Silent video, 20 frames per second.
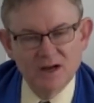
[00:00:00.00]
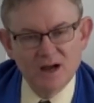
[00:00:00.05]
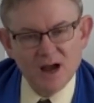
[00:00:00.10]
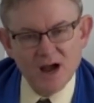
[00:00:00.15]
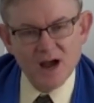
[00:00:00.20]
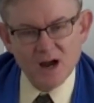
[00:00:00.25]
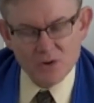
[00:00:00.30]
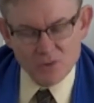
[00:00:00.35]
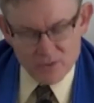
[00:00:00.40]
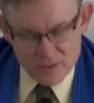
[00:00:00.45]

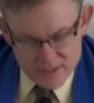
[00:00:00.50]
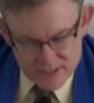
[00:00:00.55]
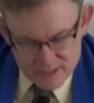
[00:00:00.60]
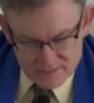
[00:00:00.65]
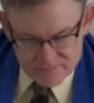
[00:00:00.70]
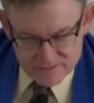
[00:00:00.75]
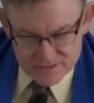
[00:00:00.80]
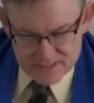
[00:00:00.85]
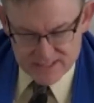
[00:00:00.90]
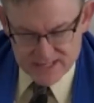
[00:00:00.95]
Our
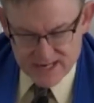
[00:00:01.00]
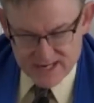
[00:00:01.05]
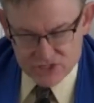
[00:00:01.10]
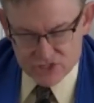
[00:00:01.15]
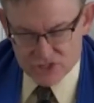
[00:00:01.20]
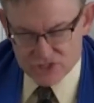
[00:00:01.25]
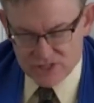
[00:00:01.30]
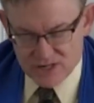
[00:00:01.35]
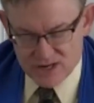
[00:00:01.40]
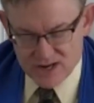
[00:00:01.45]

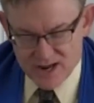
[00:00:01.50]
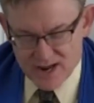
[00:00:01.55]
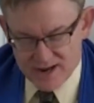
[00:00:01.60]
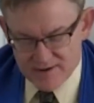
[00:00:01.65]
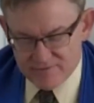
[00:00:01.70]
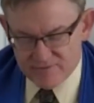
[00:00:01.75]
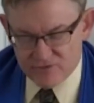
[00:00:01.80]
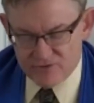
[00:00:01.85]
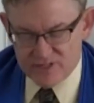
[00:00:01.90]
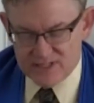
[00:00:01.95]
invitation
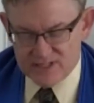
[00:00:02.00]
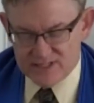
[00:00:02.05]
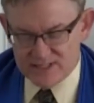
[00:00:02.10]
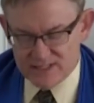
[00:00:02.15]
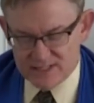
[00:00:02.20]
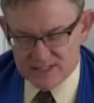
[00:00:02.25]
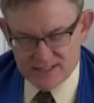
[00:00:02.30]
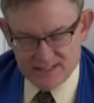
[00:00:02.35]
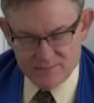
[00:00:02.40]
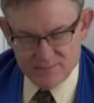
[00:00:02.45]
every
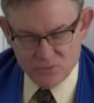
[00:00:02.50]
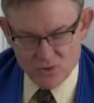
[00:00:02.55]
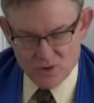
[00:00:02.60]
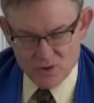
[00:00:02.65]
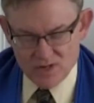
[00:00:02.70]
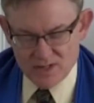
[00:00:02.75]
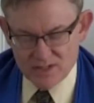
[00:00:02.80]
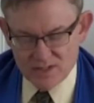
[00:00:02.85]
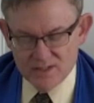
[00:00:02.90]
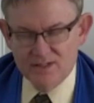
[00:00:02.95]
Sunday
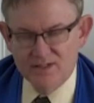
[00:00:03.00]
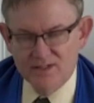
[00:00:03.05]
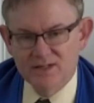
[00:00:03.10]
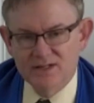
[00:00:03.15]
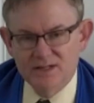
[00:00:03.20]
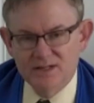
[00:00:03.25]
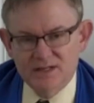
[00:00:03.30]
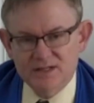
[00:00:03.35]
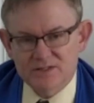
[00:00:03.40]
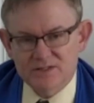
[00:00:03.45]
morning
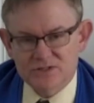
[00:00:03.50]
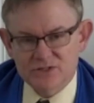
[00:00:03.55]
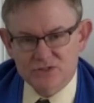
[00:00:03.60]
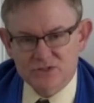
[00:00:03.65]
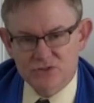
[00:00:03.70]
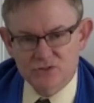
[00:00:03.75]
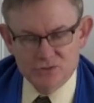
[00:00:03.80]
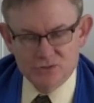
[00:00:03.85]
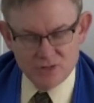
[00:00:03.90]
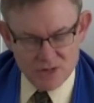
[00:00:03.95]
is
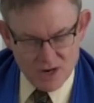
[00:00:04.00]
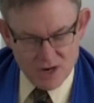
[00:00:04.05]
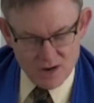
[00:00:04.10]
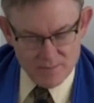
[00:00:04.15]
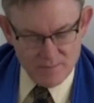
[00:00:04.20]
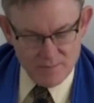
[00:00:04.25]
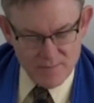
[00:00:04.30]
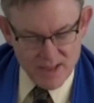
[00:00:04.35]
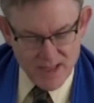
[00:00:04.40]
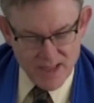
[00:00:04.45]
to
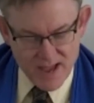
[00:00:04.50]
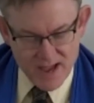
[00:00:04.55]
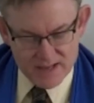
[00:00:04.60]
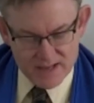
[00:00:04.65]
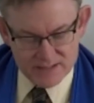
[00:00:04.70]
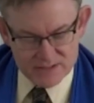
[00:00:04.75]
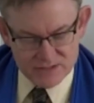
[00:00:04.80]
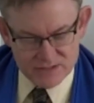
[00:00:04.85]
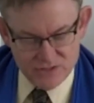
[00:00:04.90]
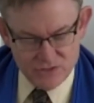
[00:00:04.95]
come
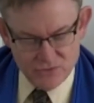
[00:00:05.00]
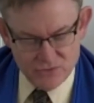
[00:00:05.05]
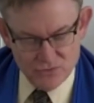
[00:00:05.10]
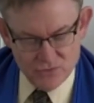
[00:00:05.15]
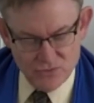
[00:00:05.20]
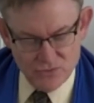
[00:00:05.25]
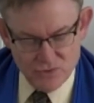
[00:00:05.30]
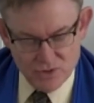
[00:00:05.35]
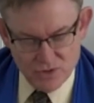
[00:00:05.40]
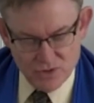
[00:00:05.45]
as
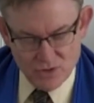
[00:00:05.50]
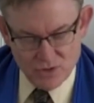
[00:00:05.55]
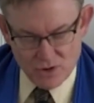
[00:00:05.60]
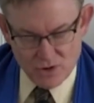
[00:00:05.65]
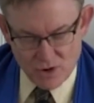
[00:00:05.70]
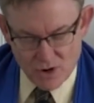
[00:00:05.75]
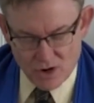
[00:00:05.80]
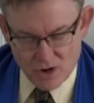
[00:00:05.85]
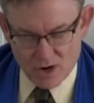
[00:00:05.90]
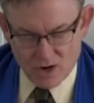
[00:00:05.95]
you
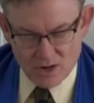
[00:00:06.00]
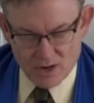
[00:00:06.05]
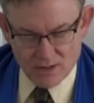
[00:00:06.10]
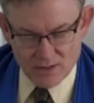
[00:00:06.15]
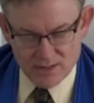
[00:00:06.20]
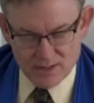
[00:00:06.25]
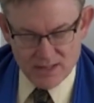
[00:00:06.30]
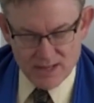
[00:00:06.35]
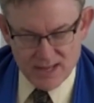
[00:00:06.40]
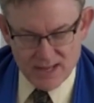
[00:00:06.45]
are
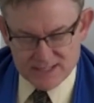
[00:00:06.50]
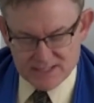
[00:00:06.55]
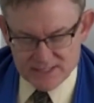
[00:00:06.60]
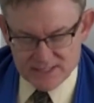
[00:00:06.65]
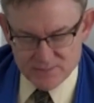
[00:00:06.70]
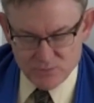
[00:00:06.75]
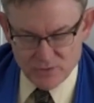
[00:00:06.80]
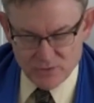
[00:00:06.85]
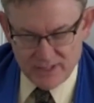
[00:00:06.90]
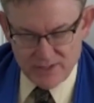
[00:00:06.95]
and to
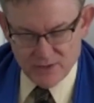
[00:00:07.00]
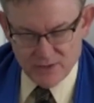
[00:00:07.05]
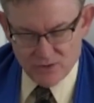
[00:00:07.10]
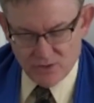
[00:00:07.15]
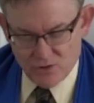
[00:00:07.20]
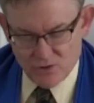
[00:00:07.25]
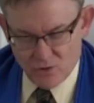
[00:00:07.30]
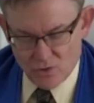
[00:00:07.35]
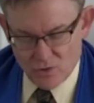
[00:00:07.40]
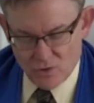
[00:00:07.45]
bring your
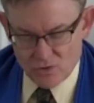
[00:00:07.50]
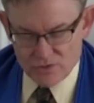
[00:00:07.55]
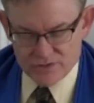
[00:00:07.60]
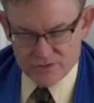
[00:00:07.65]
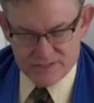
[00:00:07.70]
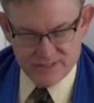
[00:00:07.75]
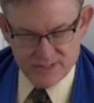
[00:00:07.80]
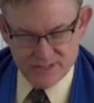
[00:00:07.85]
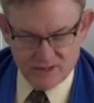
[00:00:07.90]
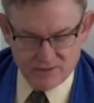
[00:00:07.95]
whole
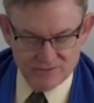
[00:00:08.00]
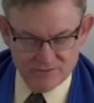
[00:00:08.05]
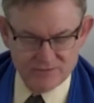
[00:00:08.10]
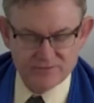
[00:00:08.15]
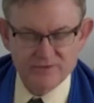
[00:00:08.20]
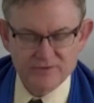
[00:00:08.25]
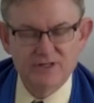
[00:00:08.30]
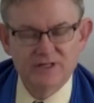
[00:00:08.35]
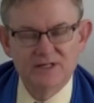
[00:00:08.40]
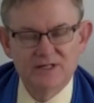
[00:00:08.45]
self
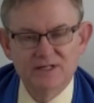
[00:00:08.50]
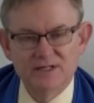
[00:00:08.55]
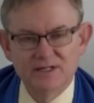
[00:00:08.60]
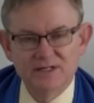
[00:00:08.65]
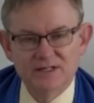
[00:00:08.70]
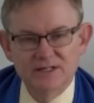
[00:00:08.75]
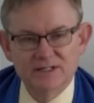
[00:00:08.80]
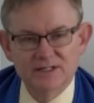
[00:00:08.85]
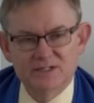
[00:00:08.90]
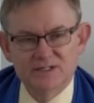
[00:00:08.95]

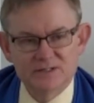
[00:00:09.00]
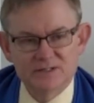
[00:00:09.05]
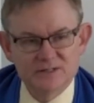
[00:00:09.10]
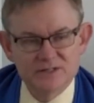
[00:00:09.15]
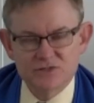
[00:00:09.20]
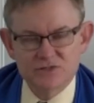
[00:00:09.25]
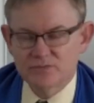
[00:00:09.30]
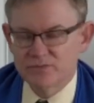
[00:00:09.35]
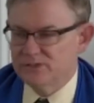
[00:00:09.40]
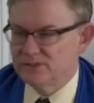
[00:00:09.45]
into
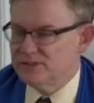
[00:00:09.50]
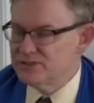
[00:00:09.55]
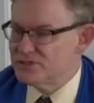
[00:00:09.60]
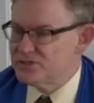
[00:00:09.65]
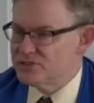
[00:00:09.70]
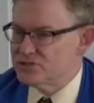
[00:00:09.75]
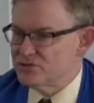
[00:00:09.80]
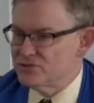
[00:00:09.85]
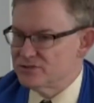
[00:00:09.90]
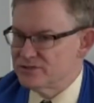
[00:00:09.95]
this
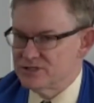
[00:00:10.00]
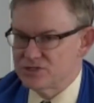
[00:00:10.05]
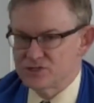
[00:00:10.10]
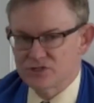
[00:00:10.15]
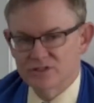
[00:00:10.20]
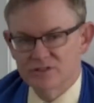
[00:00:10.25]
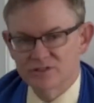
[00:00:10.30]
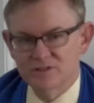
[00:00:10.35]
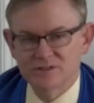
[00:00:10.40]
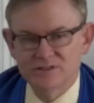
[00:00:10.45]
religious
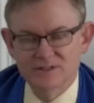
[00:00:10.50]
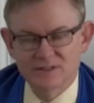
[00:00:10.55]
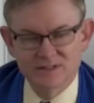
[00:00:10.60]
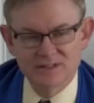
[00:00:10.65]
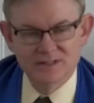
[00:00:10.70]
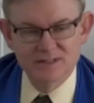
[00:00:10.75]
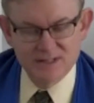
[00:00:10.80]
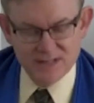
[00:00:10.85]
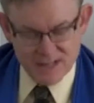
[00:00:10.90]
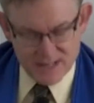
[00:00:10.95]
tradition
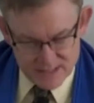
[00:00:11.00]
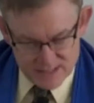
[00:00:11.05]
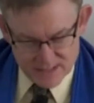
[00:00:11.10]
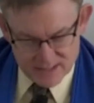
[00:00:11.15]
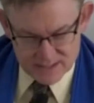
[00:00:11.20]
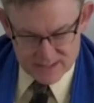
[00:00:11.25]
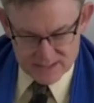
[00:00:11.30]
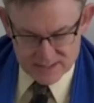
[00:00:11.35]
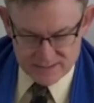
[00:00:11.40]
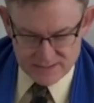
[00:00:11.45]
and
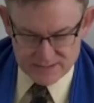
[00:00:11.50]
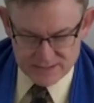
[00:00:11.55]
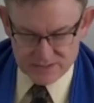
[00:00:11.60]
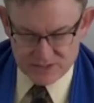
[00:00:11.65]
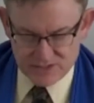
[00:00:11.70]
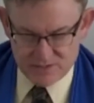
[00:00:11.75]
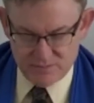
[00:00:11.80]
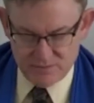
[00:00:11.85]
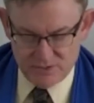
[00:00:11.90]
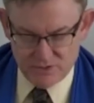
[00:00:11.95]
into this
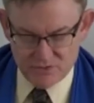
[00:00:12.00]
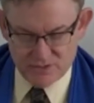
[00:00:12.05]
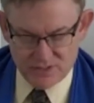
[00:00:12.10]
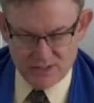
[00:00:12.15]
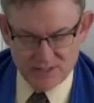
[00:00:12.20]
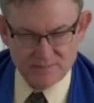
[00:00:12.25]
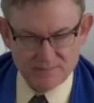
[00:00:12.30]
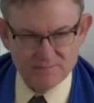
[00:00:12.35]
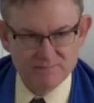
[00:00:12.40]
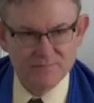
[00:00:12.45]

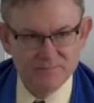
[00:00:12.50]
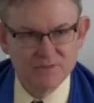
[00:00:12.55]
community.